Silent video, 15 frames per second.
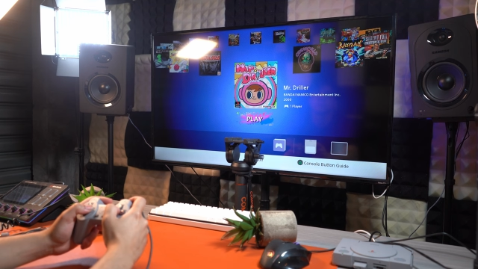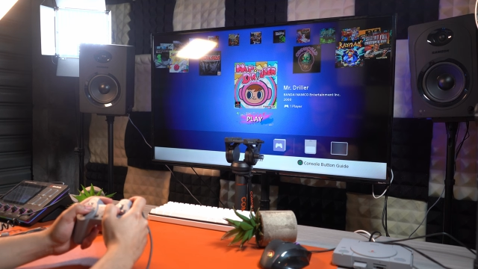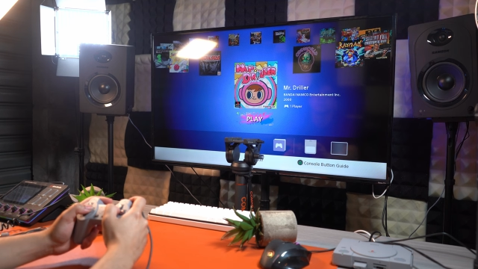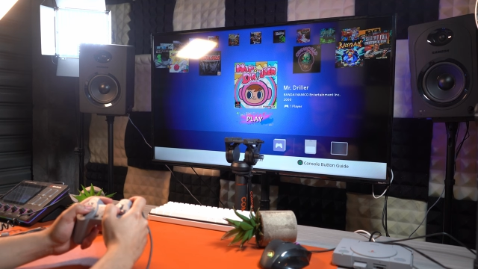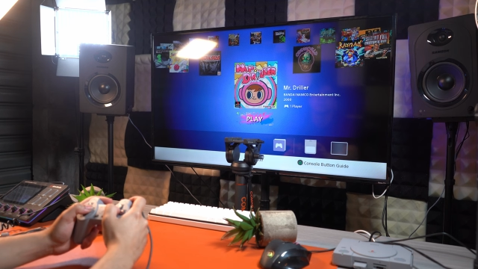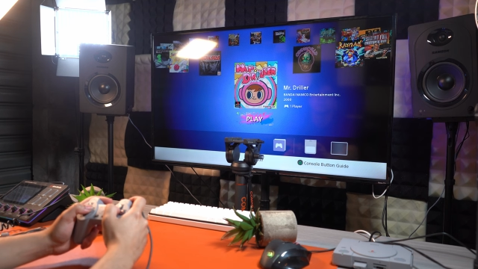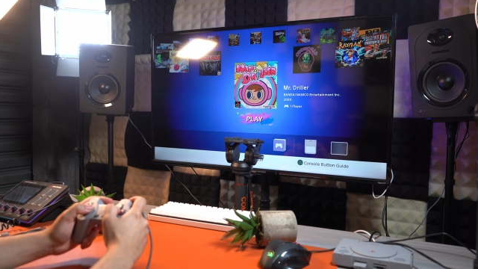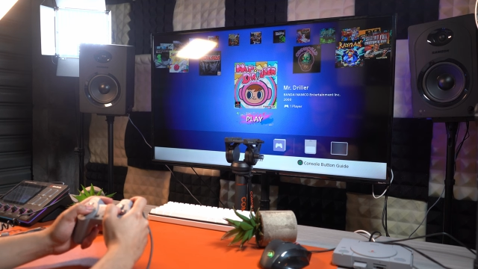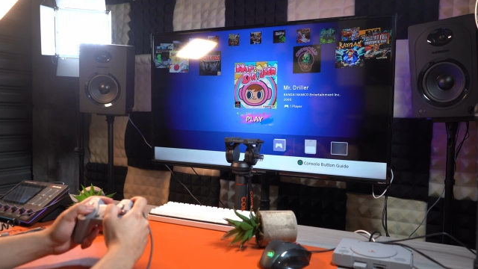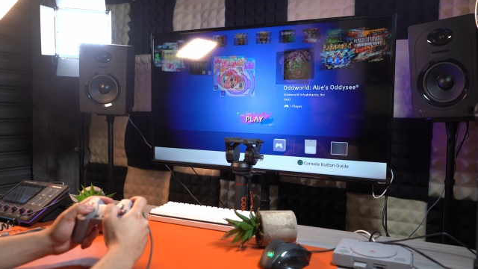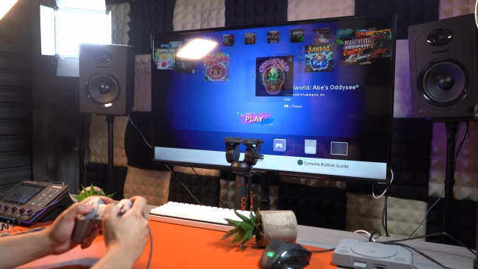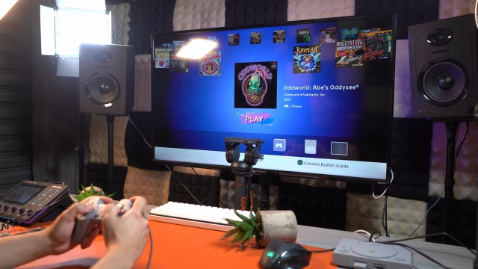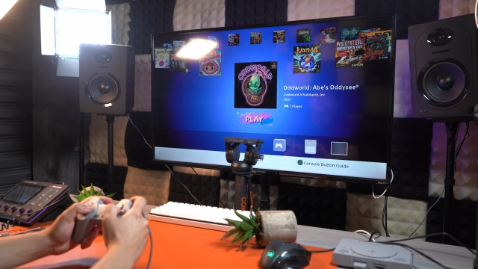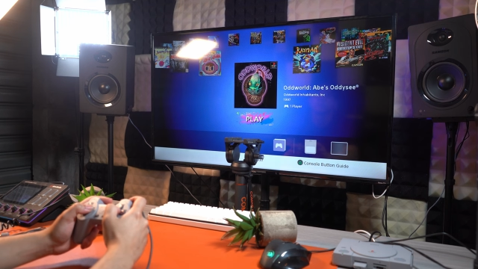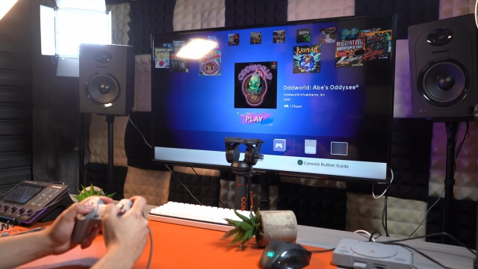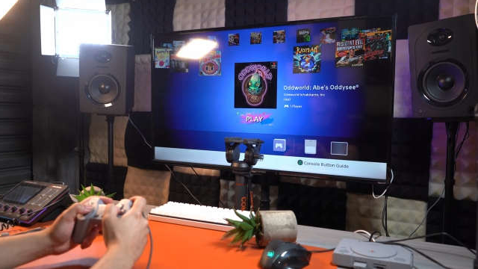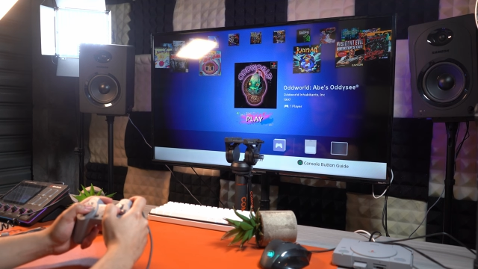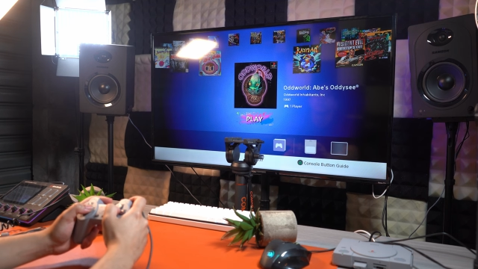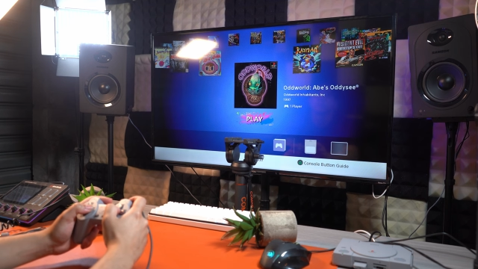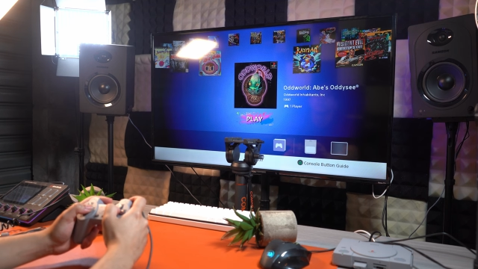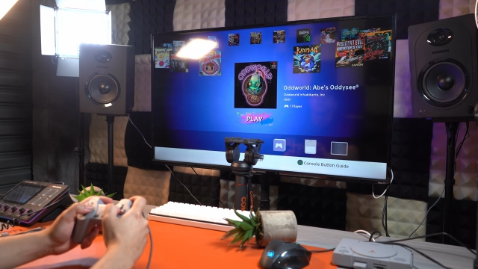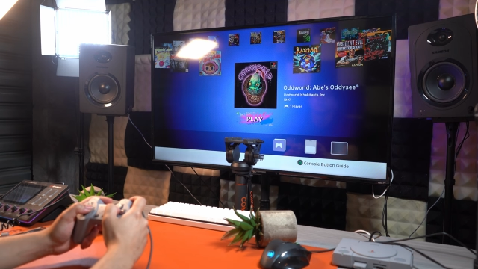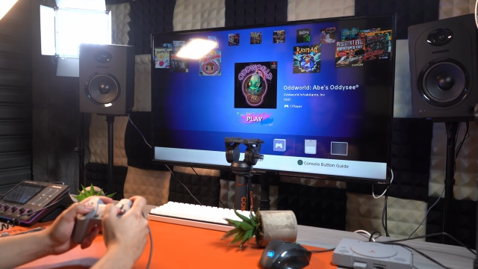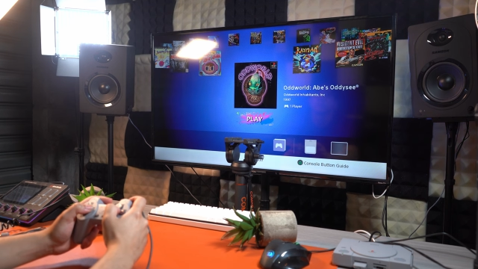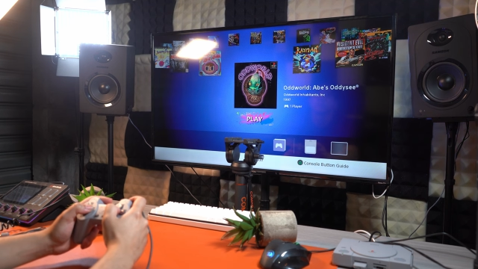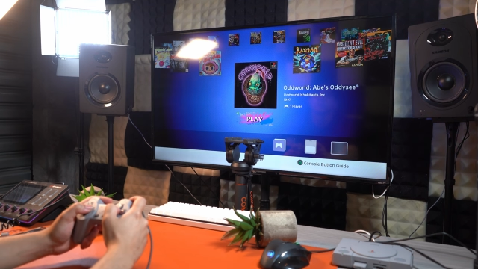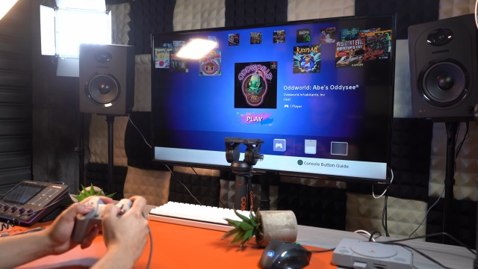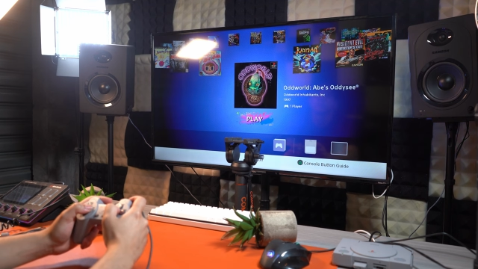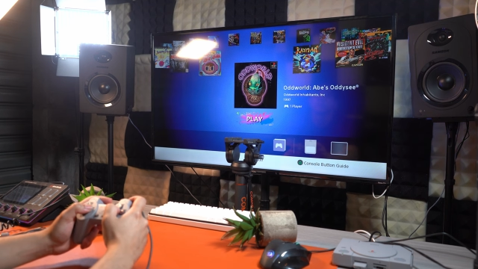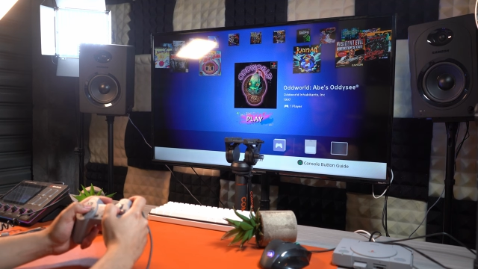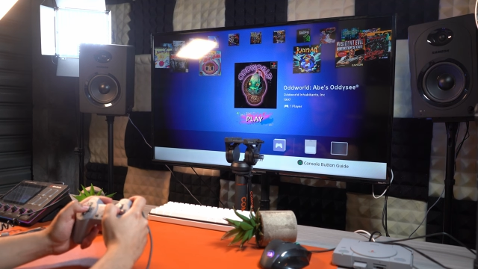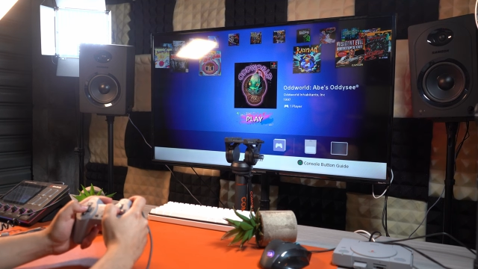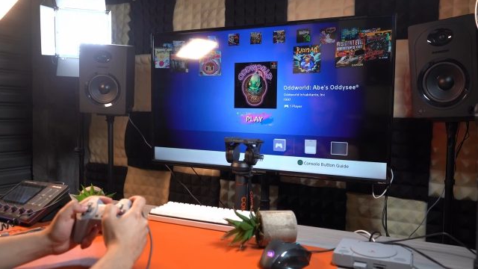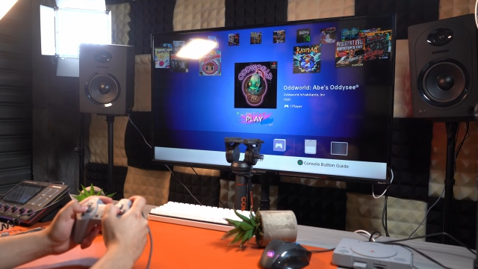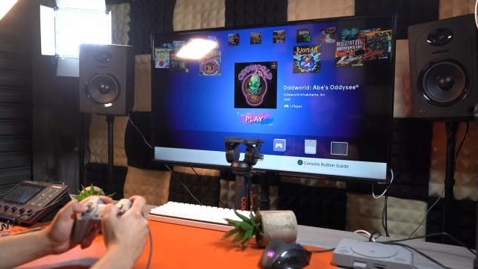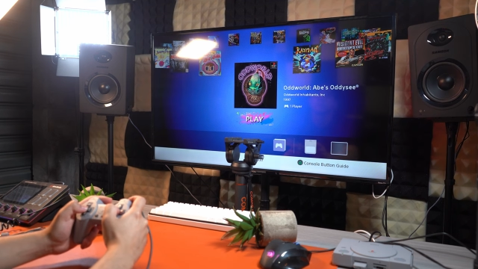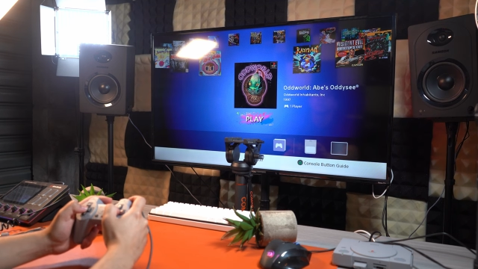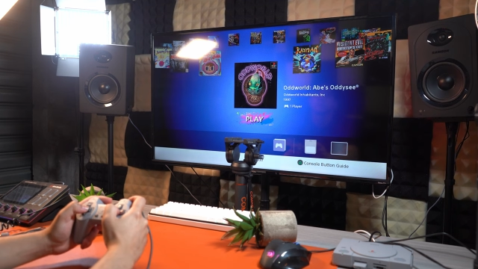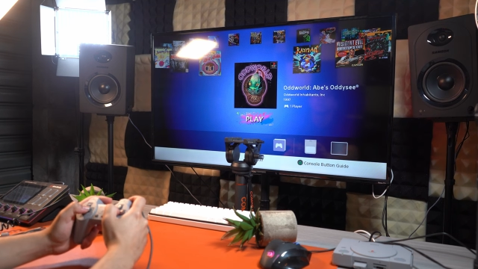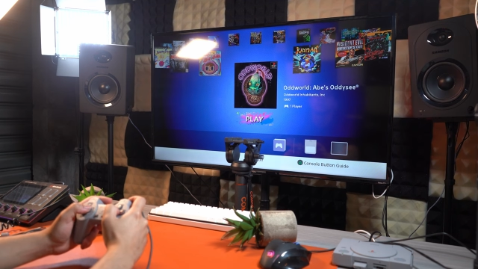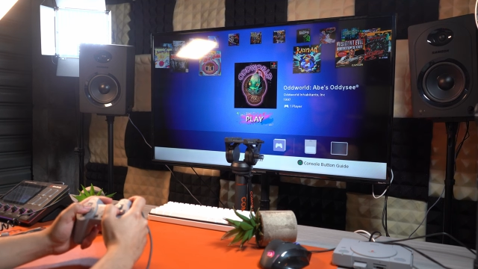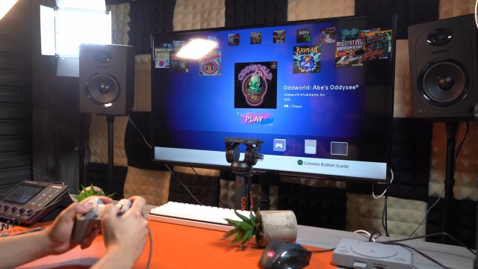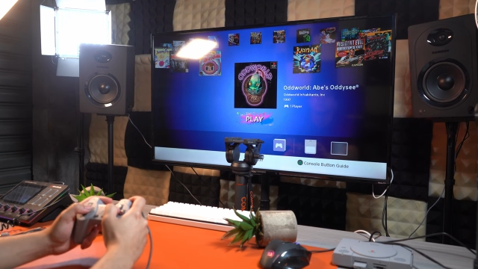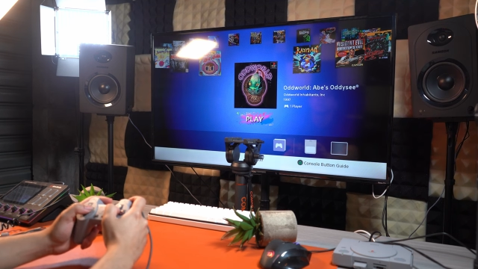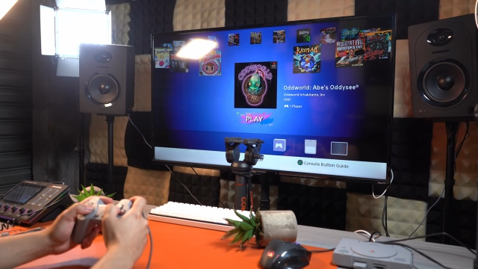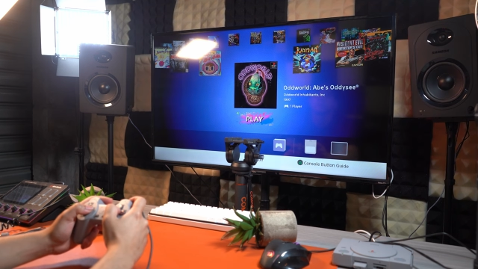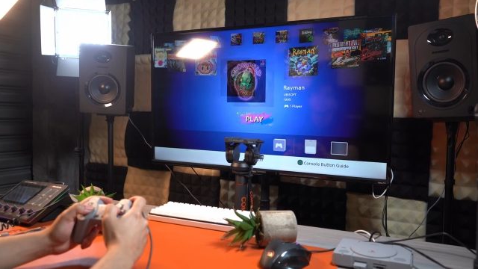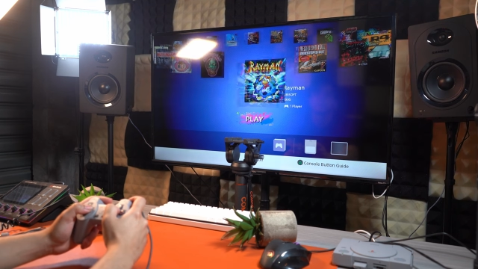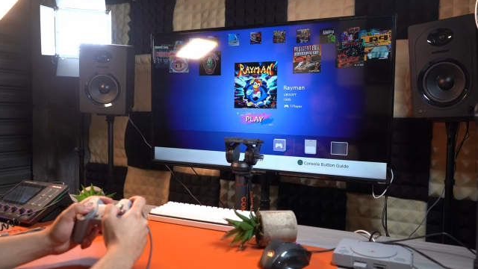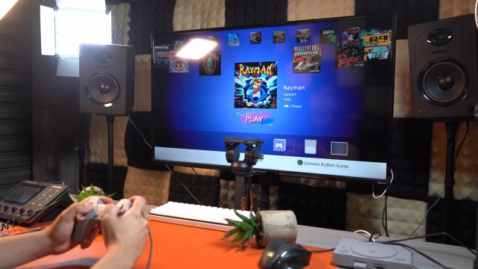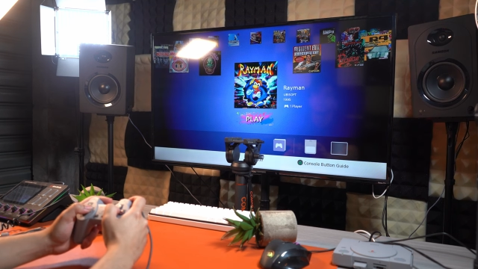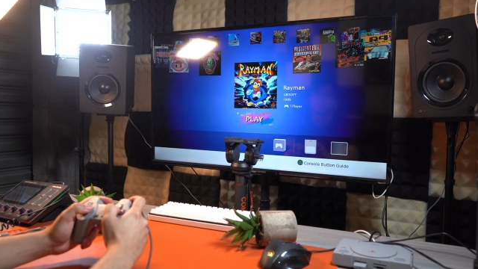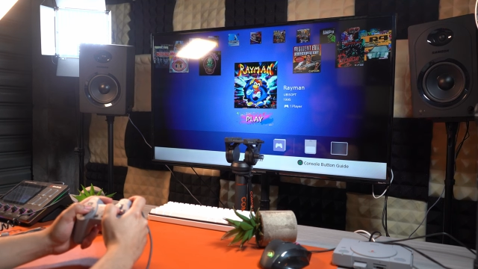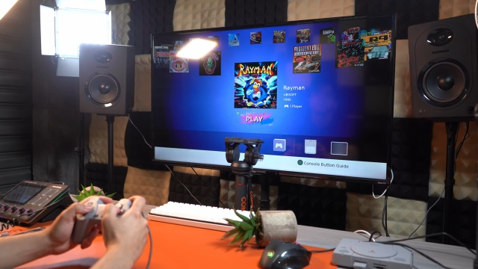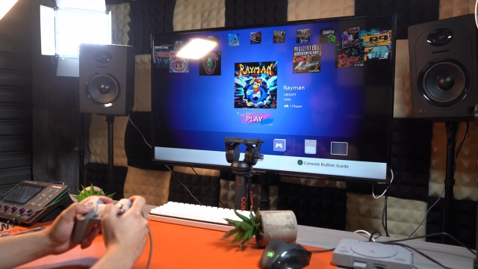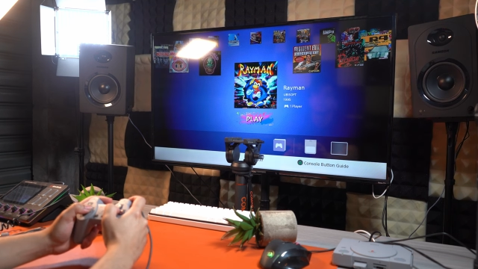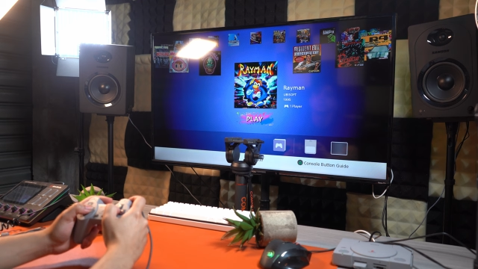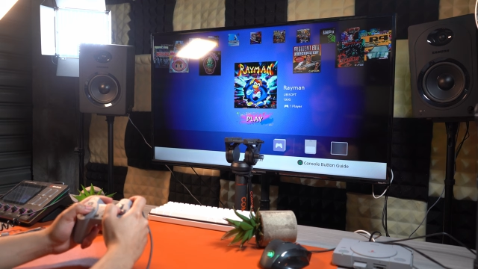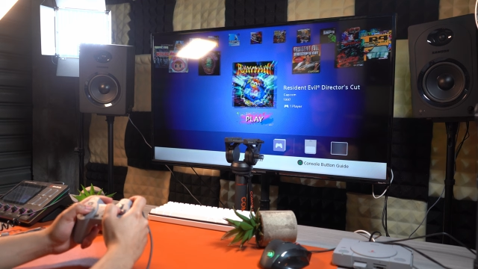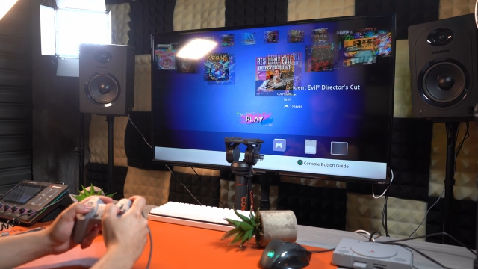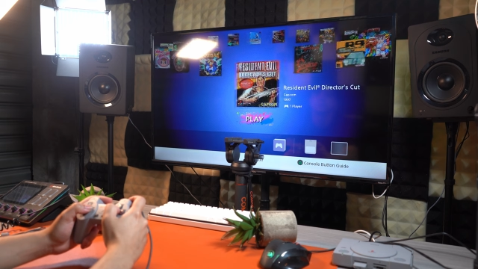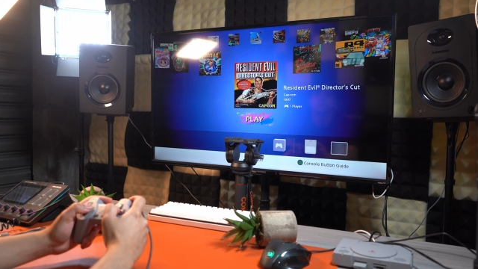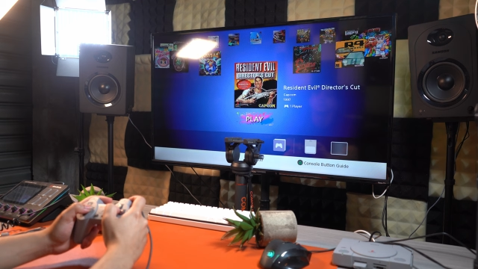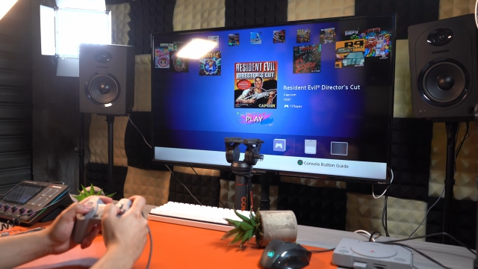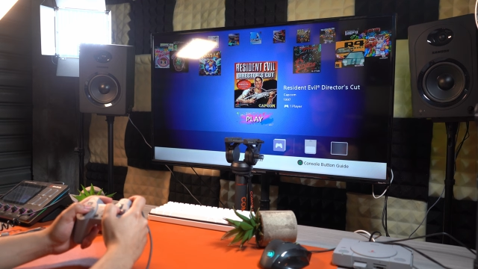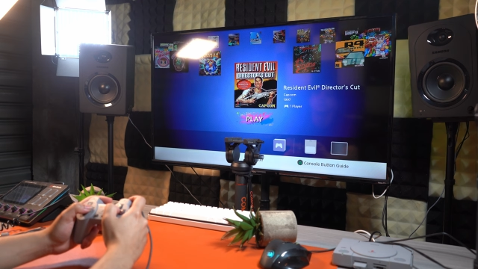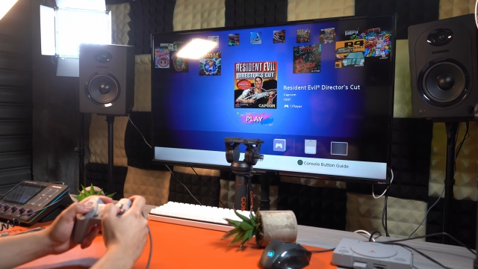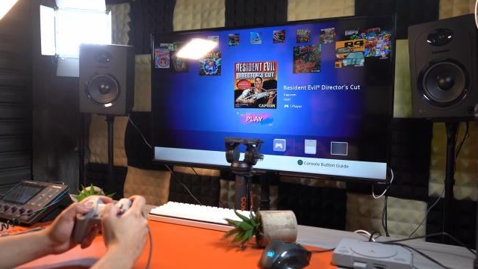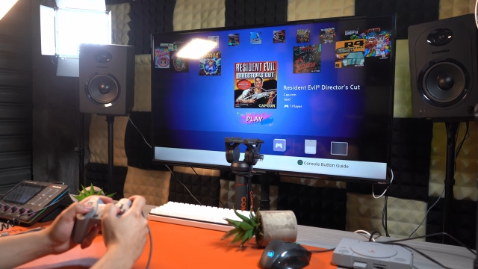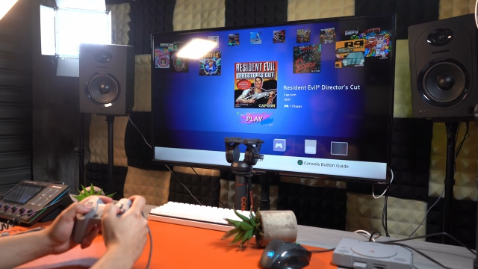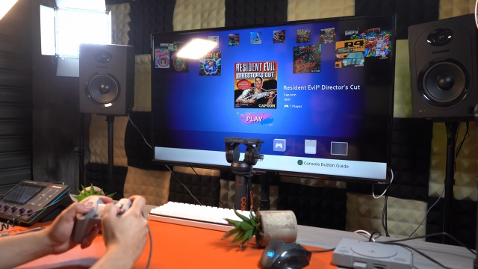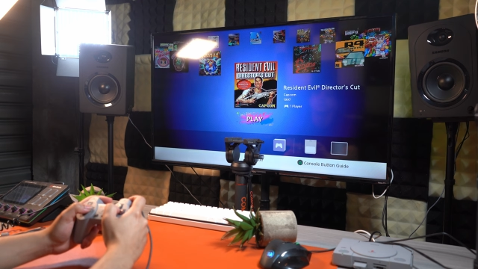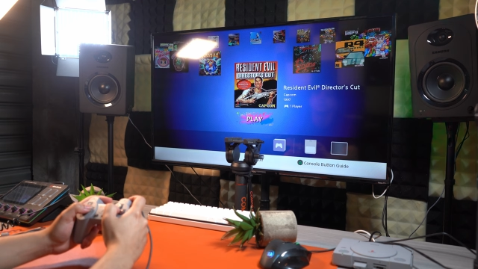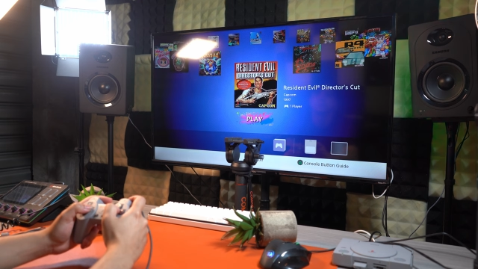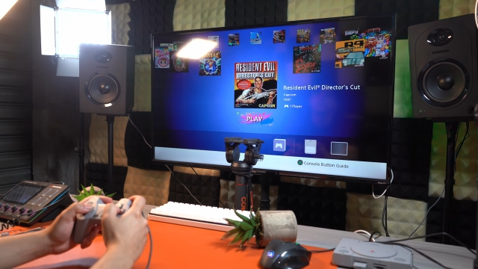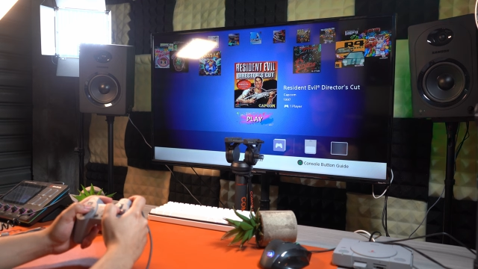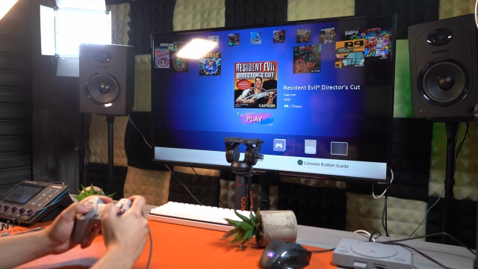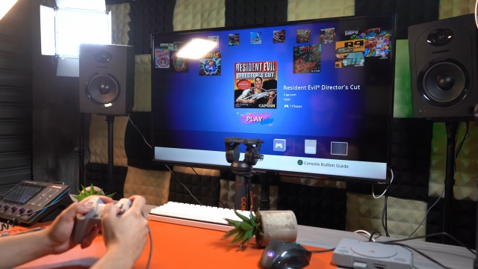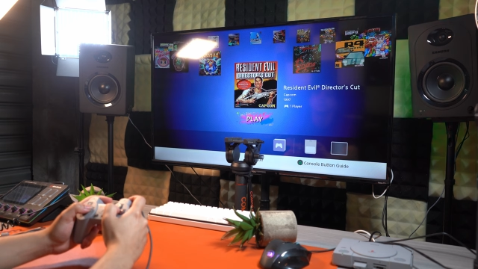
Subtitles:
(no speaker visible)